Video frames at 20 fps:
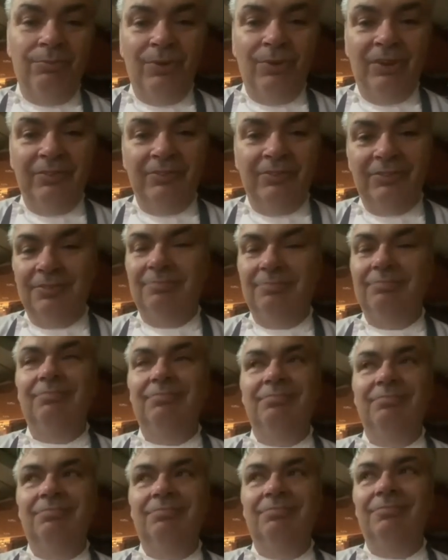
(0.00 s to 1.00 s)
was
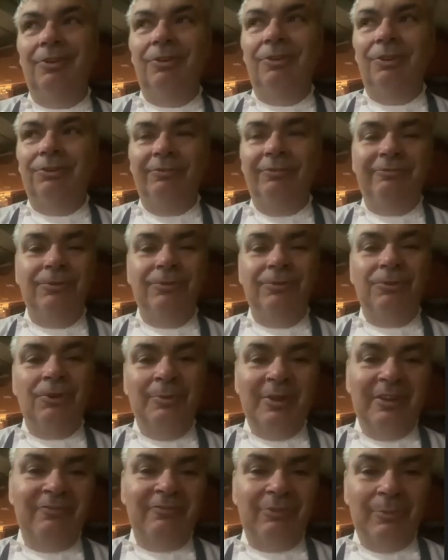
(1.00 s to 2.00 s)
a lot of food
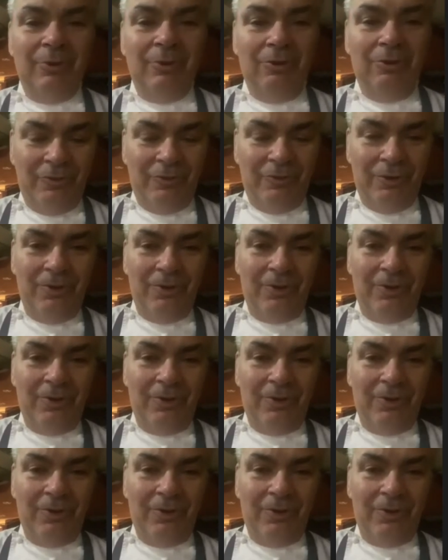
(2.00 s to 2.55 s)
coming from all over.